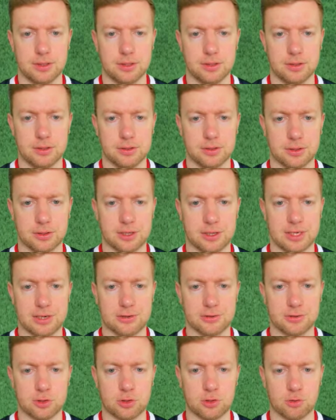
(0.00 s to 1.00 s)
Look at
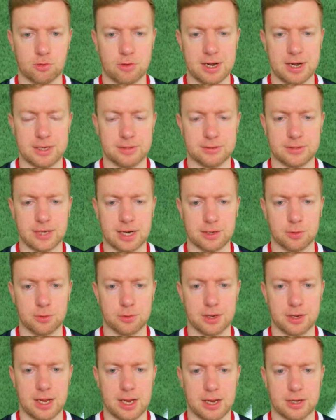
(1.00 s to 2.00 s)
this. Great tackle
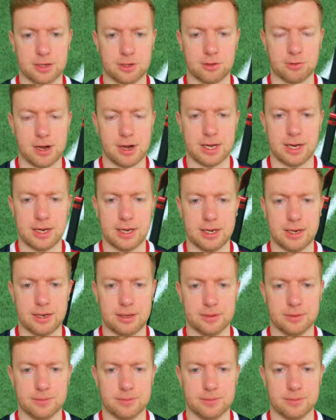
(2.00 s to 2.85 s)
there. Great hit.